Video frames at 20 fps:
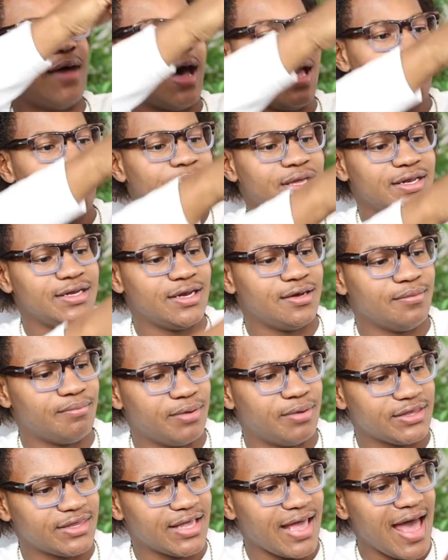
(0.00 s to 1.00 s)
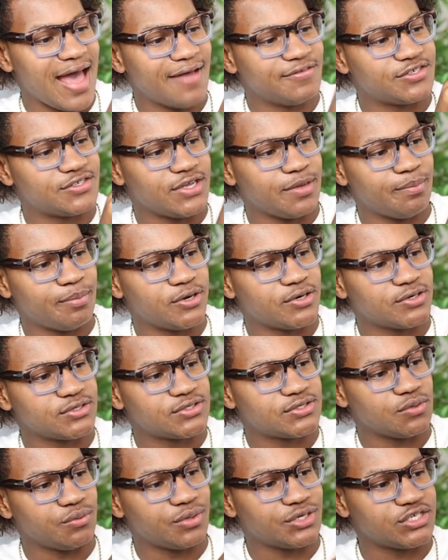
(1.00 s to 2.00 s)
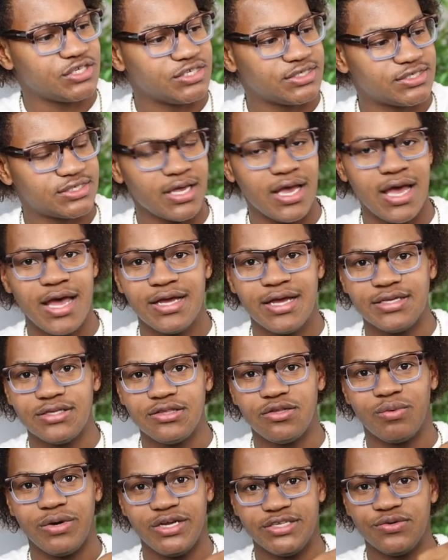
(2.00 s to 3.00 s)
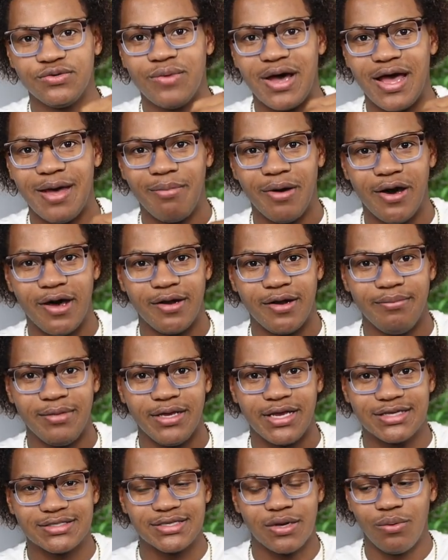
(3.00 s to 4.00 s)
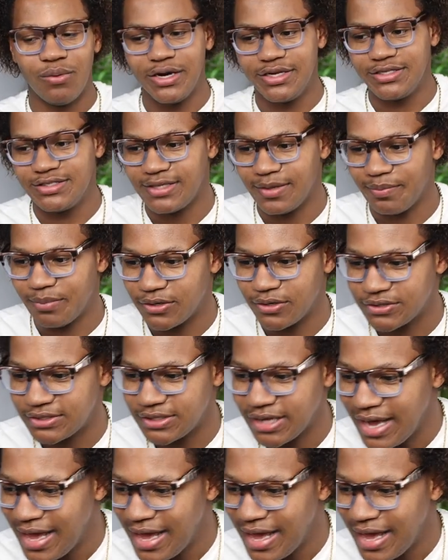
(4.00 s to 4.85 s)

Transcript: my opinion, but they have zippers, which is the reason why I bought them because I wanted zippers.